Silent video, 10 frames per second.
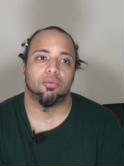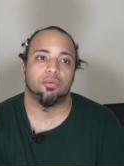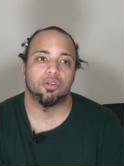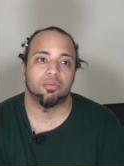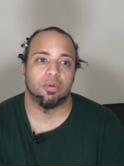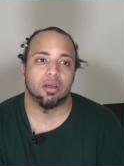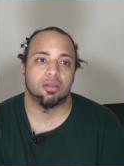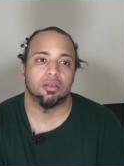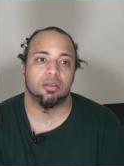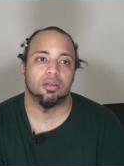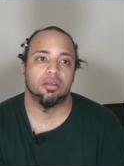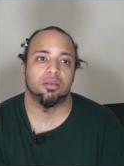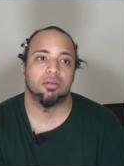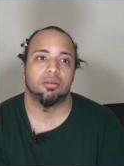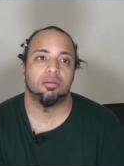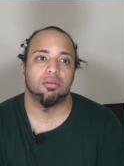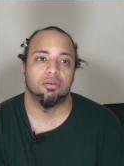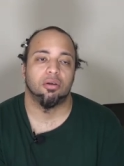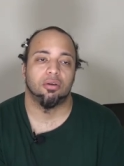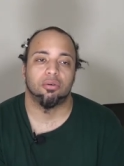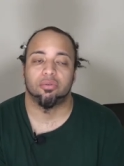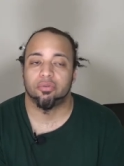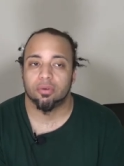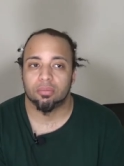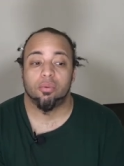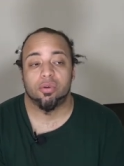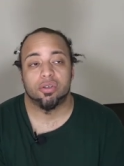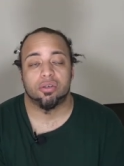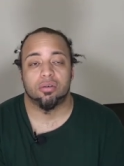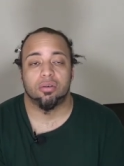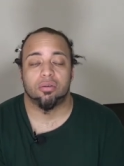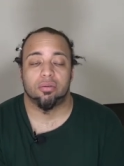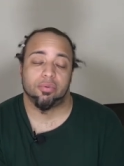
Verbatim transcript: respect is garnered from that, which you know,